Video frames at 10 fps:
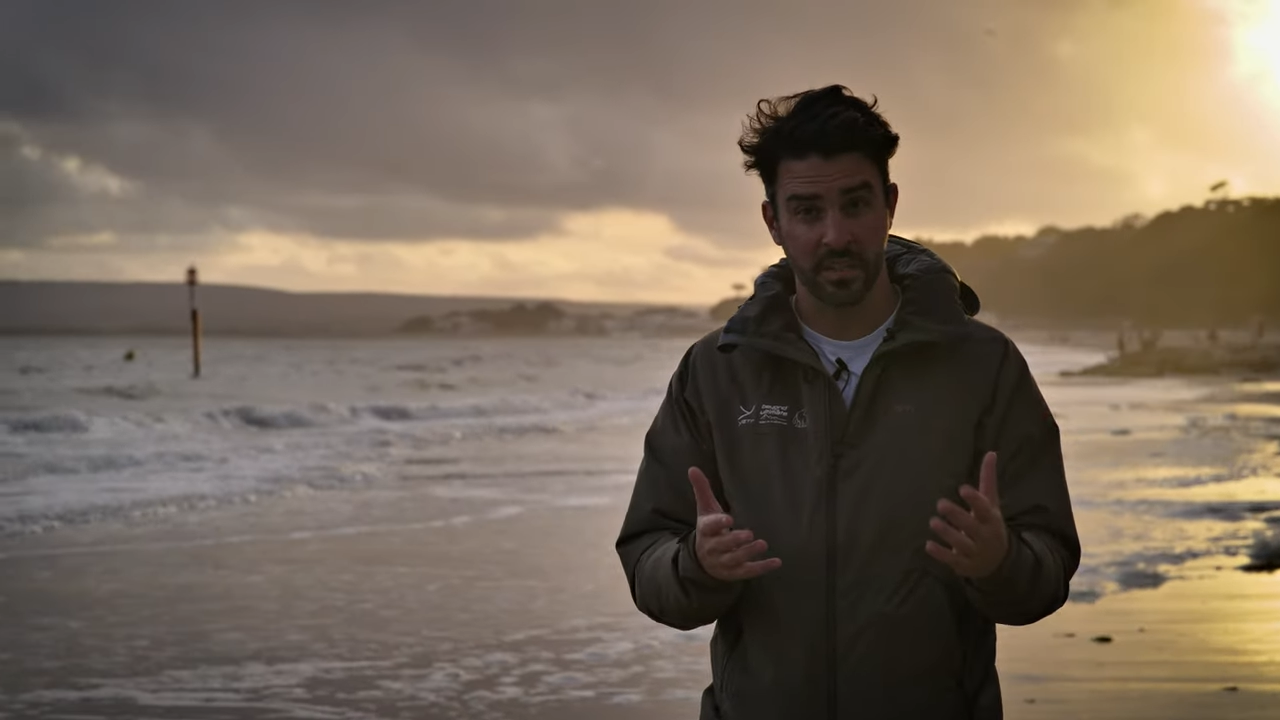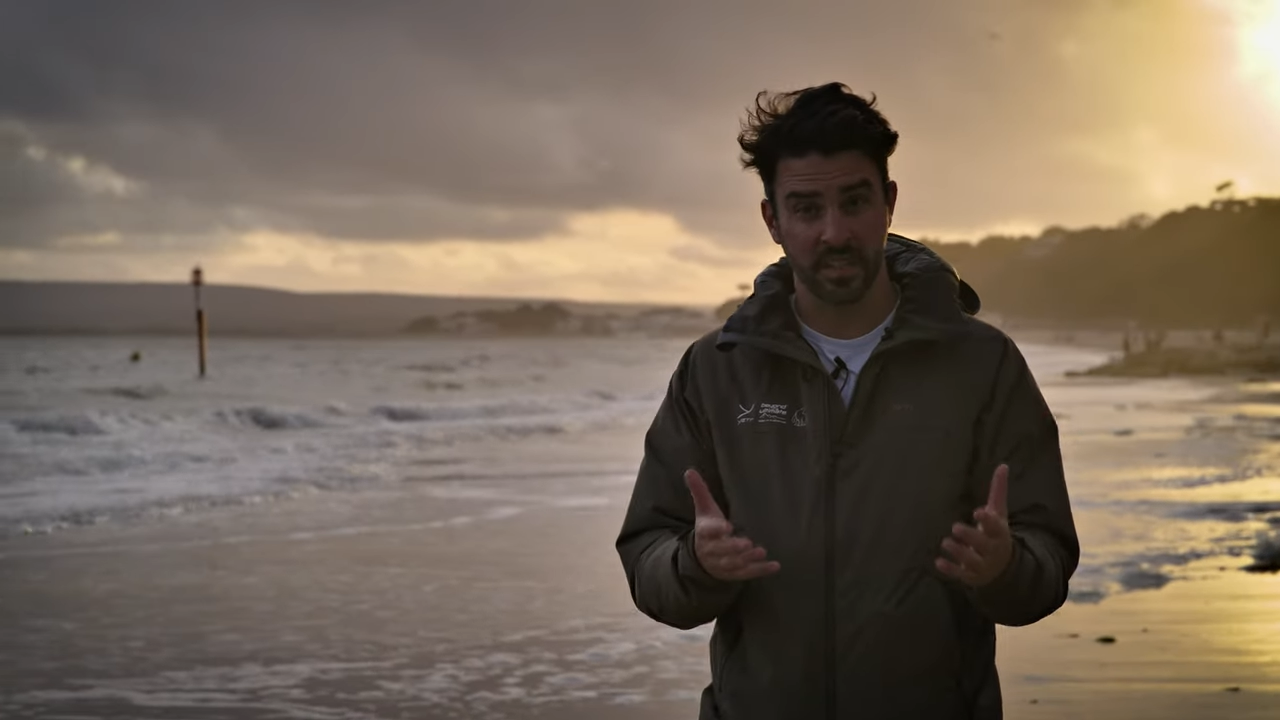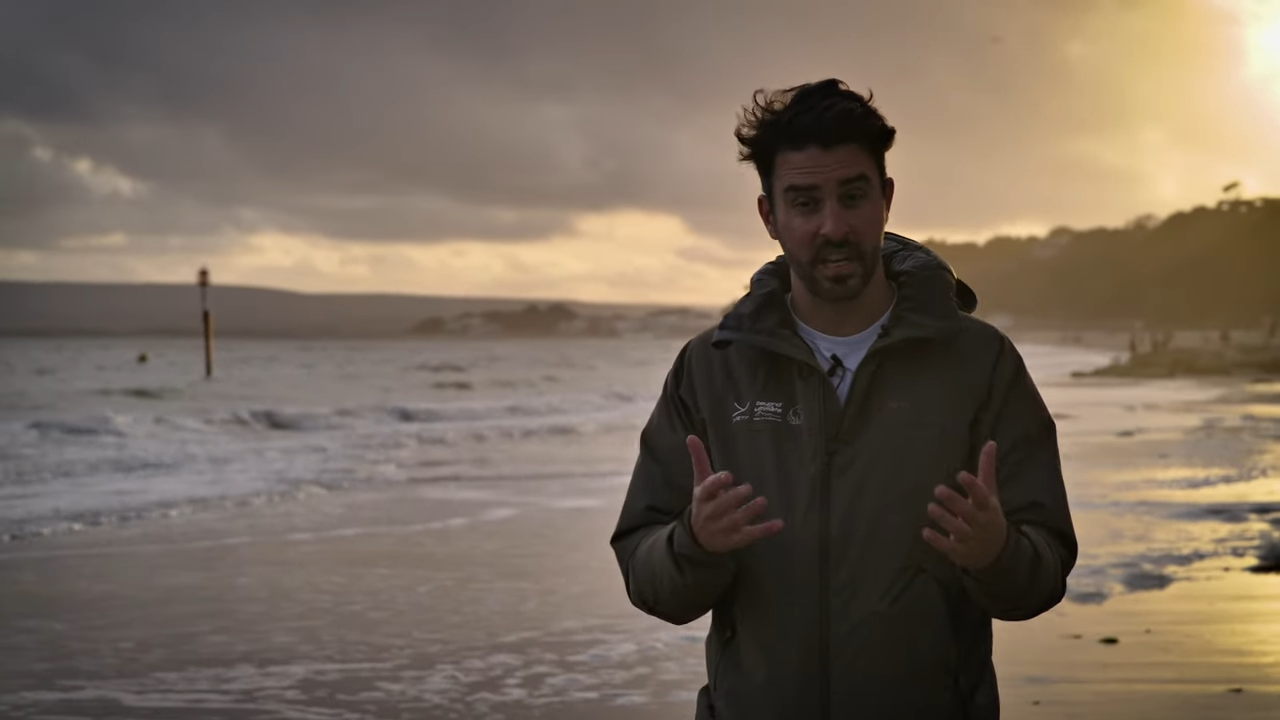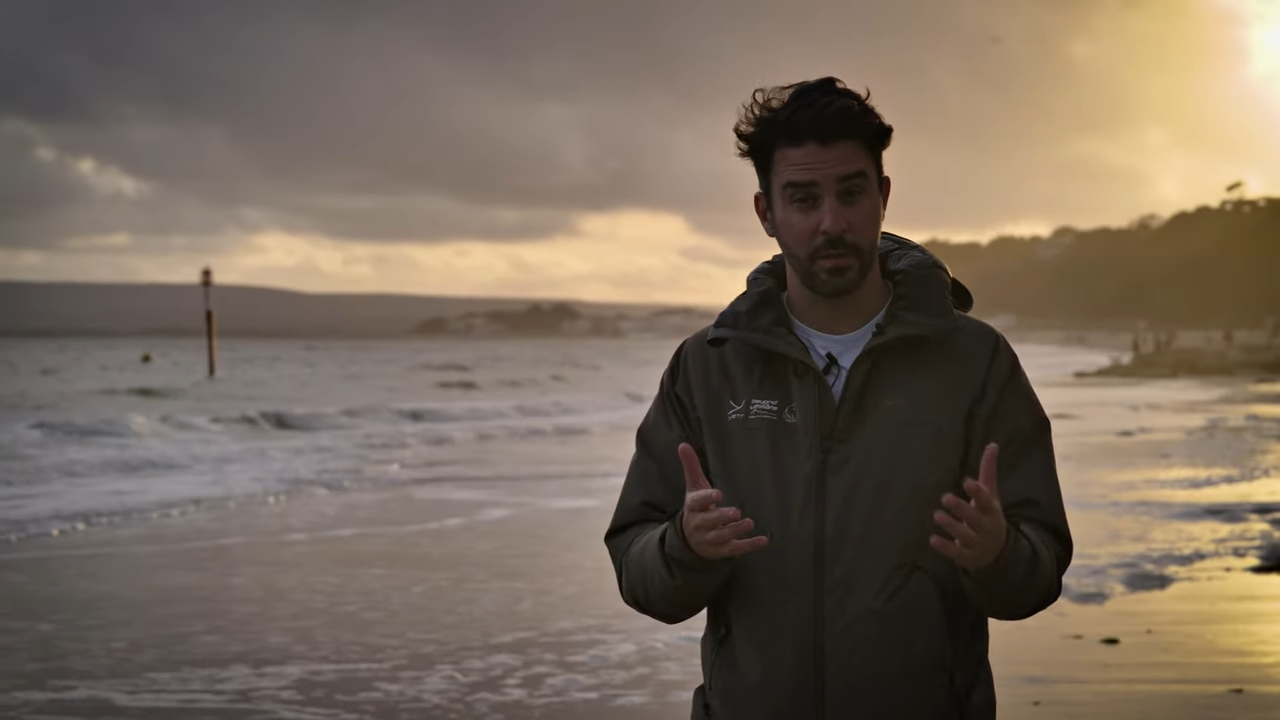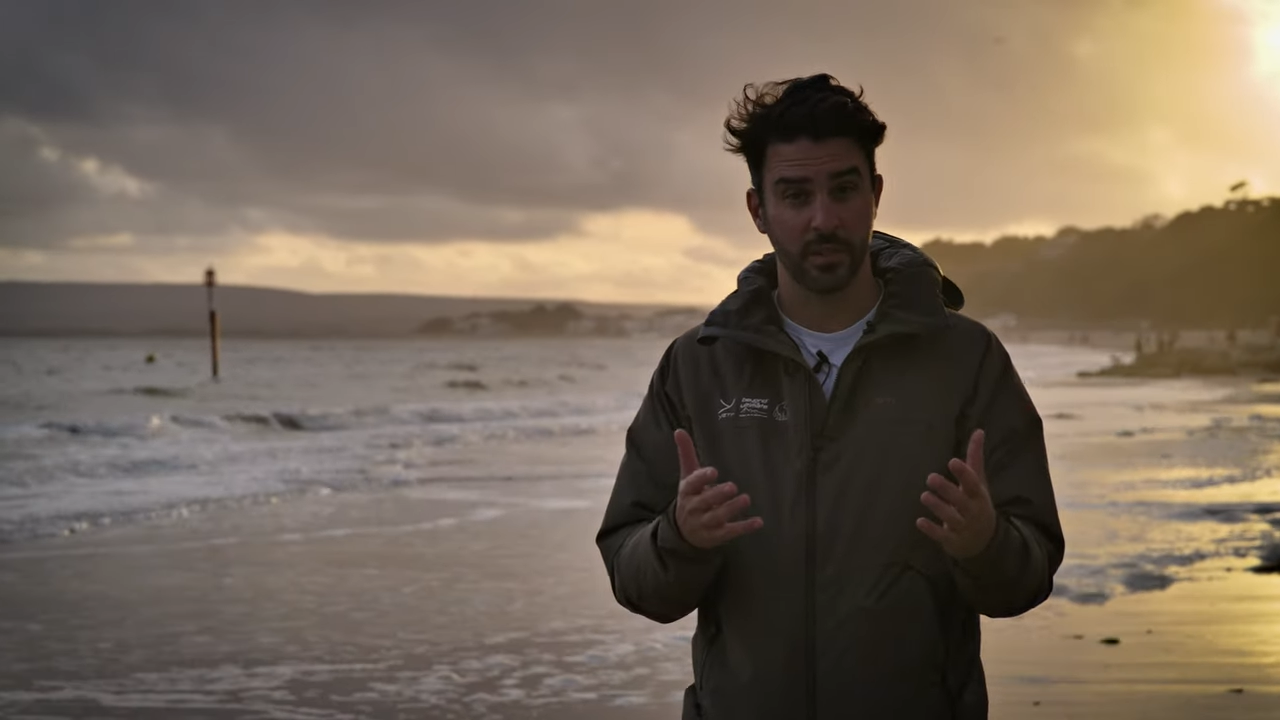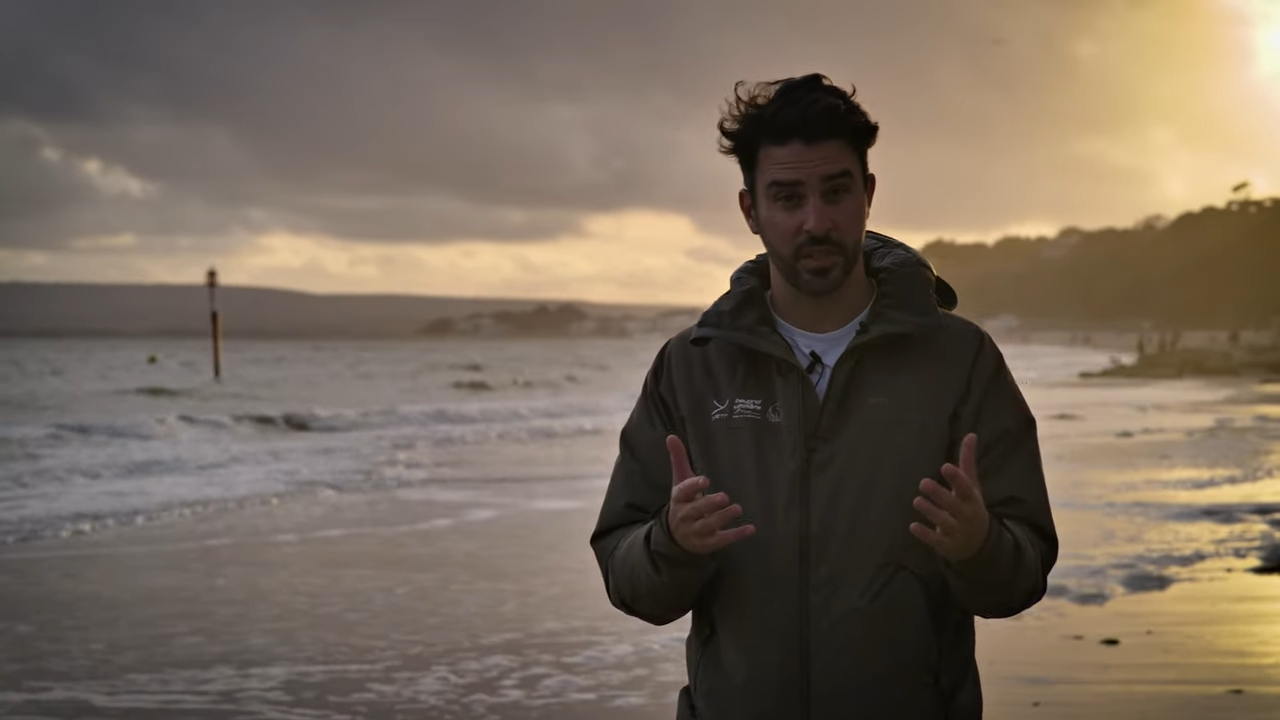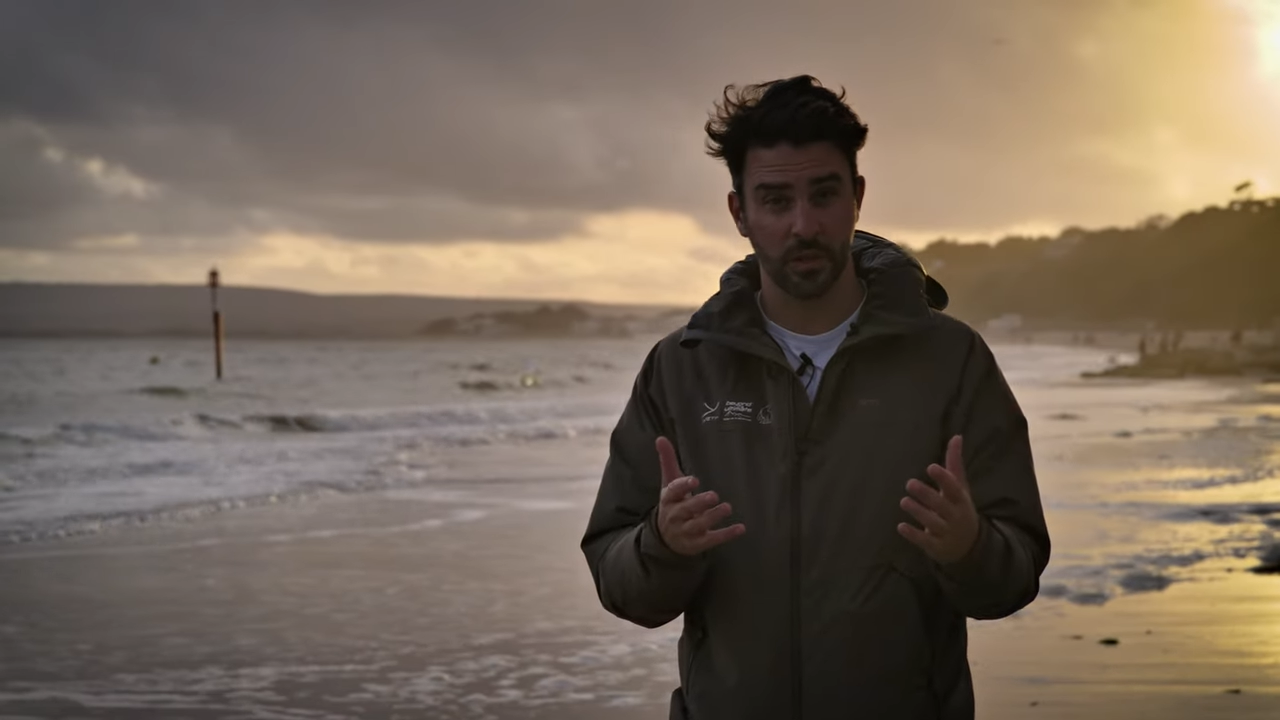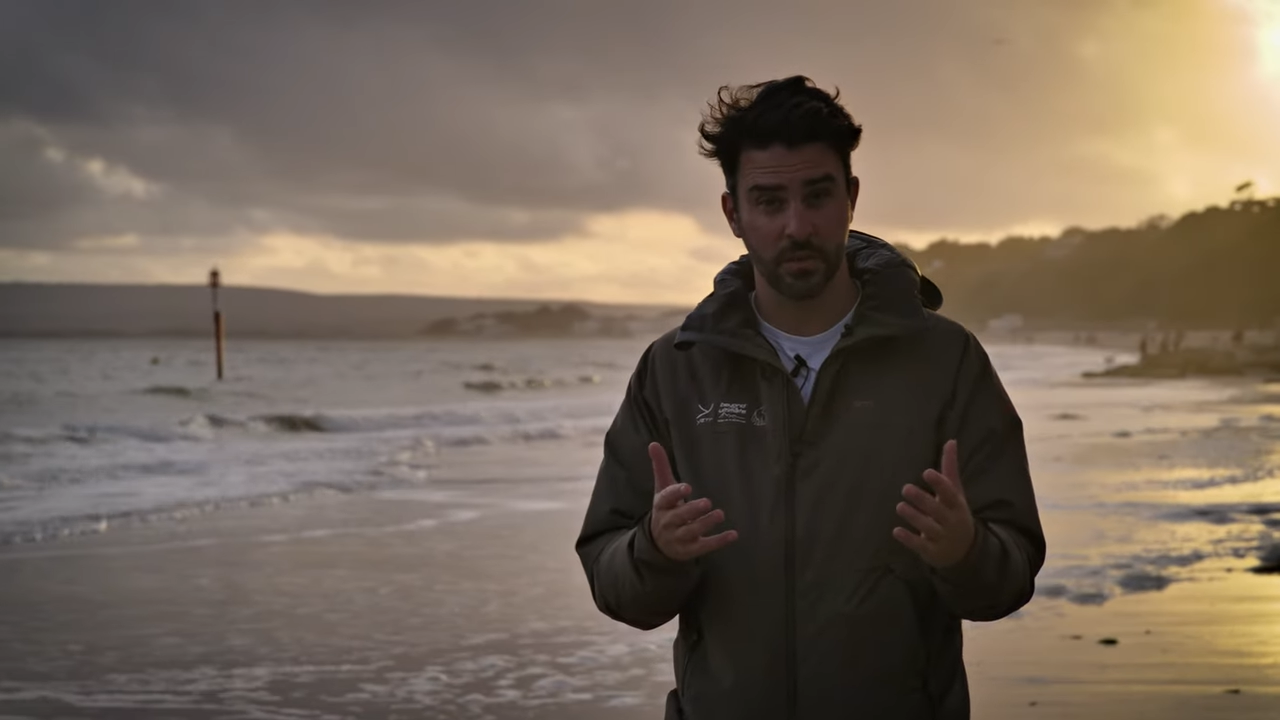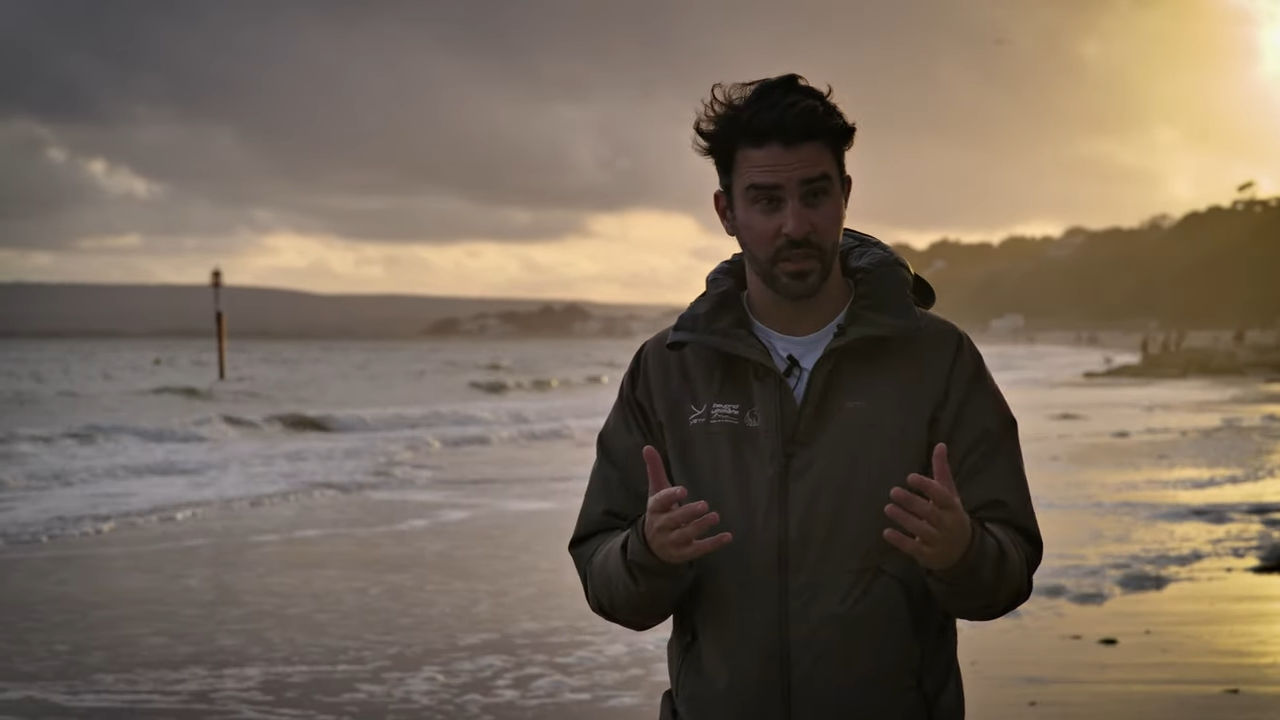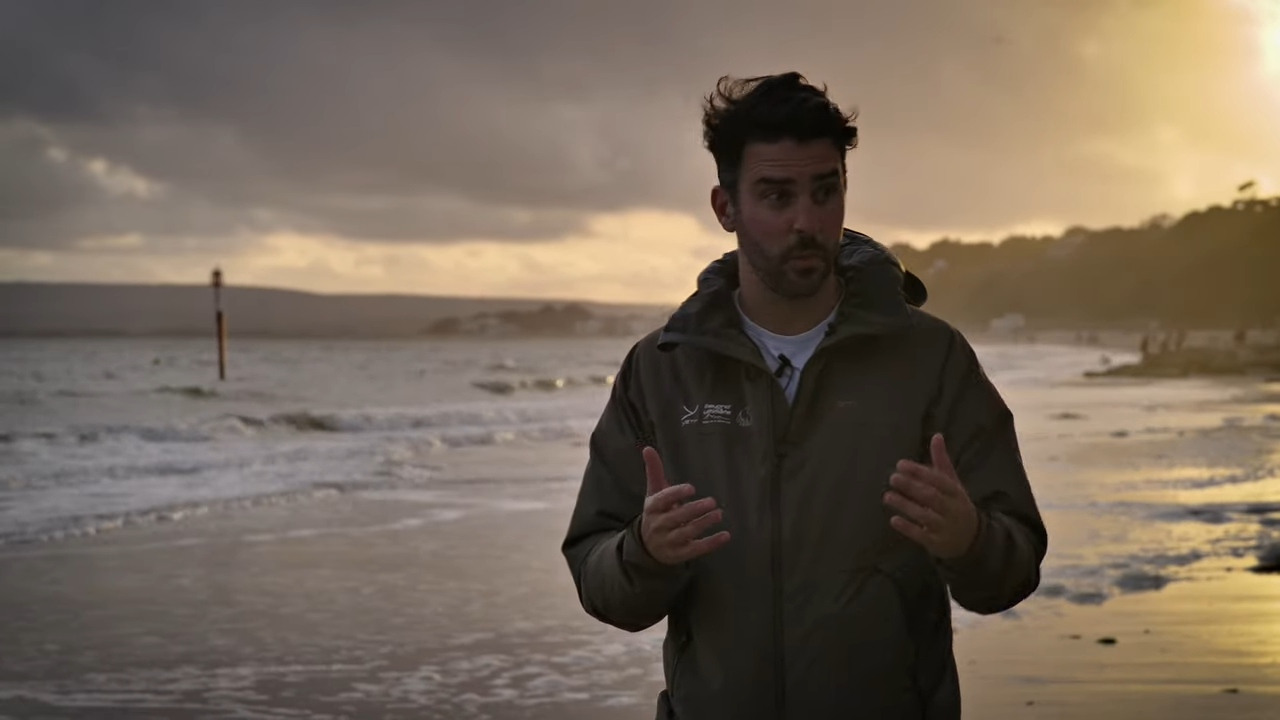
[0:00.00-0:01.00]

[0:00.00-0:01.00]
to see results